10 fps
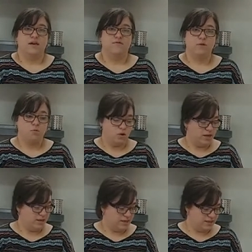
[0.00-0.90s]

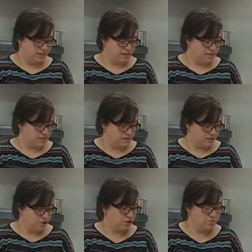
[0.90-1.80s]
everyone
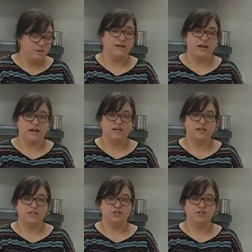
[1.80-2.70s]
should be kind
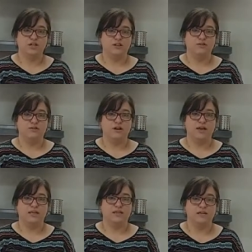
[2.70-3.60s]
to each other
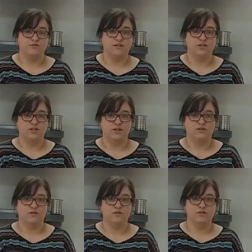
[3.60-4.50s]
and love each other.